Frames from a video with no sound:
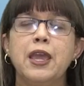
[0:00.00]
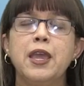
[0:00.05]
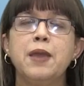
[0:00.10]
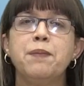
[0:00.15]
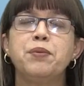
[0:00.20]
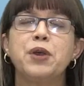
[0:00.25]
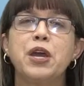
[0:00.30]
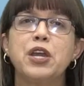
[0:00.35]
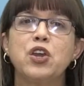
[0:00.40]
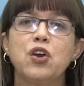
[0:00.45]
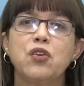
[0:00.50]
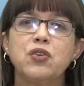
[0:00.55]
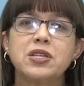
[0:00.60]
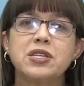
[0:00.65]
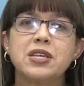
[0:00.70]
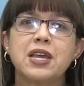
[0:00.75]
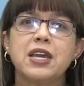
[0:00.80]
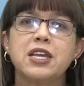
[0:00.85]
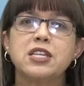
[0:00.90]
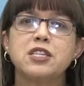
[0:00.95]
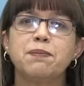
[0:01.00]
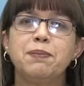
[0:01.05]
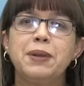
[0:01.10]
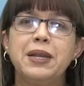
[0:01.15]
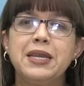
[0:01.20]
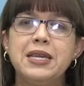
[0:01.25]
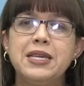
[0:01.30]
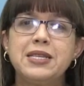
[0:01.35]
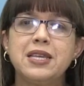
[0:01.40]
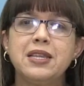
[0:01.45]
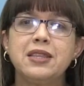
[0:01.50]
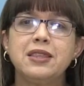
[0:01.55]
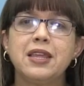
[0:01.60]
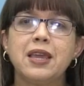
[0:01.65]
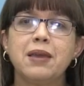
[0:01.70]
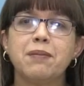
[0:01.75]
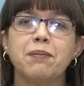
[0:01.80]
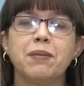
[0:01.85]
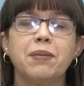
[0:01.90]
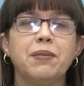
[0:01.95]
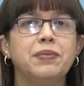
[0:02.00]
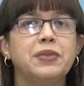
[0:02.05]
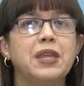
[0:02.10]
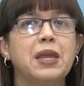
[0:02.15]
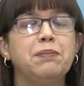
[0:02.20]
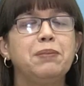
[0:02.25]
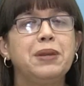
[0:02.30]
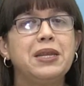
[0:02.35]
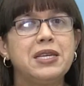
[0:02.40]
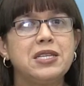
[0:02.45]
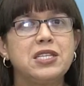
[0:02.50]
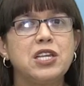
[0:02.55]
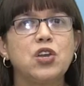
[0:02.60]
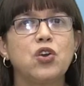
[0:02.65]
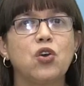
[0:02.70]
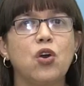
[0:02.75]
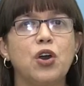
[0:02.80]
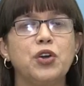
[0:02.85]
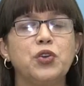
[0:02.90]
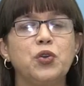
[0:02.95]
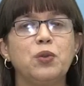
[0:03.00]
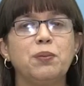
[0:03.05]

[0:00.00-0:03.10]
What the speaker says: He prioritized pleasing them than pleasing God